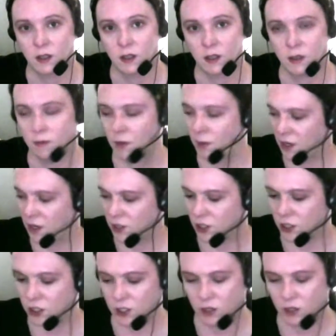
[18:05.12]
Maybe I
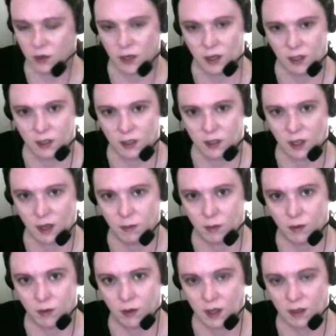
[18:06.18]
should do an
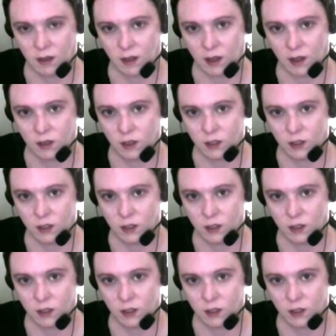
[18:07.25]
example like that,